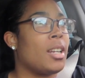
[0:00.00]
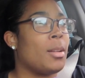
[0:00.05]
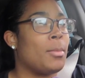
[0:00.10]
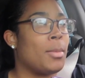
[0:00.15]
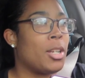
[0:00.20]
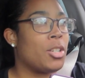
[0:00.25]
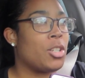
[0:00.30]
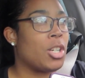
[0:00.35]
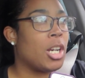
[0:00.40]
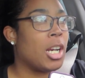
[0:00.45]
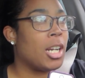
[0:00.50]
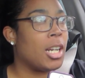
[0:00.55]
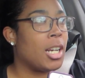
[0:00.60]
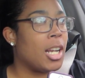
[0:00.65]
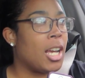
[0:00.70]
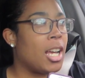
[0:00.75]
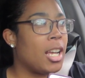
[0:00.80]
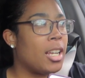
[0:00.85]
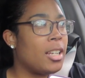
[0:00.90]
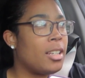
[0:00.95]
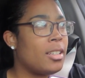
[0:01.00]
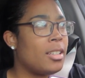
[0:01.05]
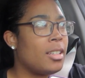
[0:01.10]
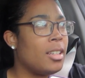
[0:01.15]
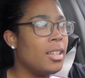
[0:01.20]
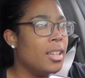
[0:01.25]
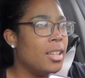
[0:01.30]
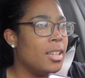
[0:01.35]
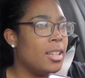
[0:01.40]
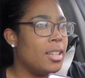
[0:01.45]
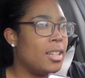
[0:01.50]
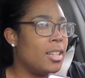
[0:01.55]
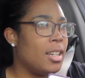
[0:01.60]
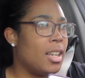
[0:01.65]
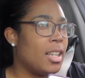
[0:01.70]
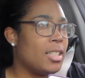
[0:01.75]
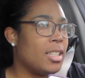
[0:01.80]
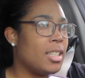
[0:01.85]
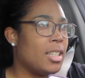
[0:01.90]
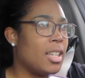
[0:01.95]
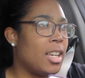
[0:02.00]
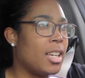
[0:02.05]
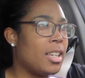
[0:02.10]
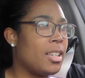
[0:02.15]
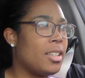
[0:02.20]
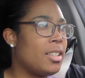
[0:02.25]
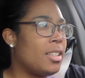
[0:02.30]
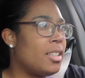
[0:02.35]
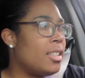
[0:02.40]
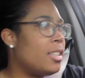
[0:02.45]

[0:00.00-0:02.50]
I'm not trying to die. Not uh, today.